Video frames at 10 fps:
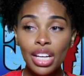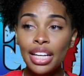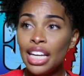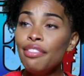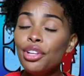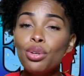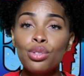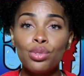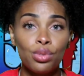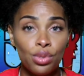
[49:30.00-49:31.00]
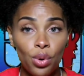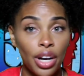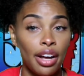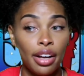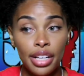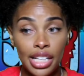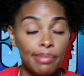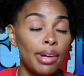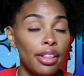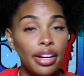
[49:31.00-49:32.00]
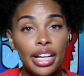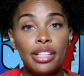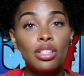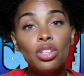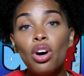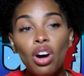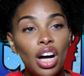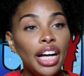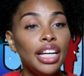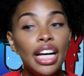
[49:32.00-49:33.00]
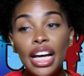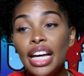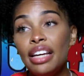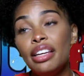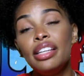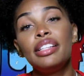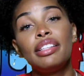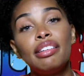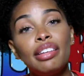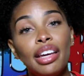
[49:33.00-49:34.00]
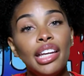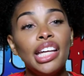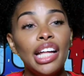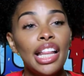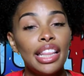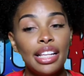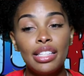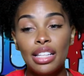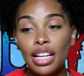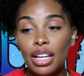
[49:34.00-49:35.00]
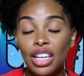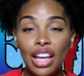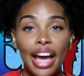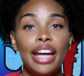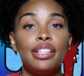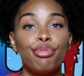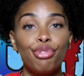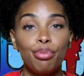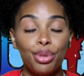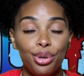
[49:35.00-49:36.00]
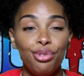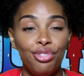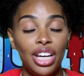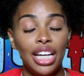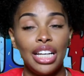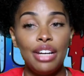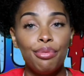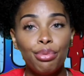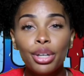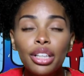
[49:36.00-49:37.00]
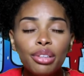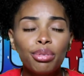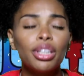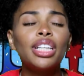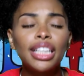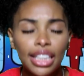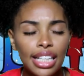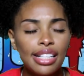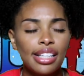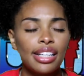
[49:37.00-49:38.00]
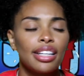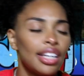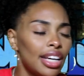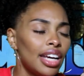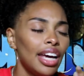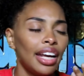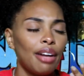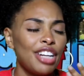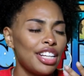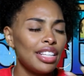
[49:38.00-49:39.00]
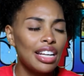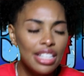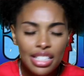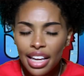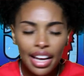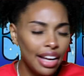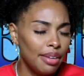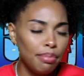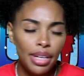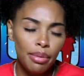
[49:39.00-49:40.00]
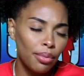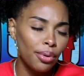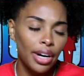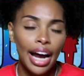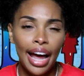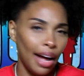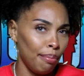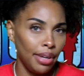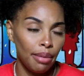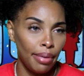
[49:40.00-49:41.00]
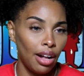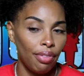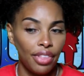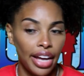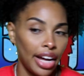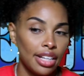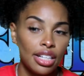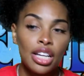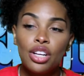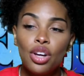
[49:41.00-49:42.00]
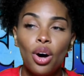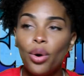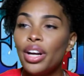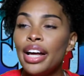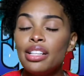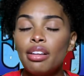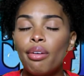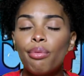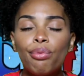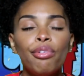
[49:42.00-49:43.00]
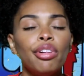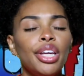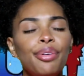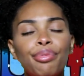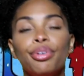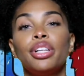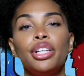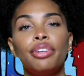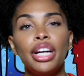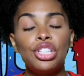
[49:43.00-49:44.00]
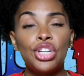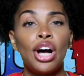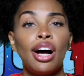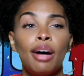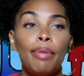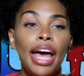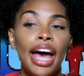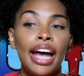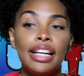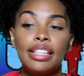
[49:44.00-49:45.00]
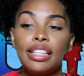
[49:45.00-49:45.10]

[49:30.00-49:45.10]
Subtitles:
even though Sora, his mother, is gone, he's getting this light from Luffy, and he really, really needs it. And I just can't be more happy about that. Oda has done a really, really great job at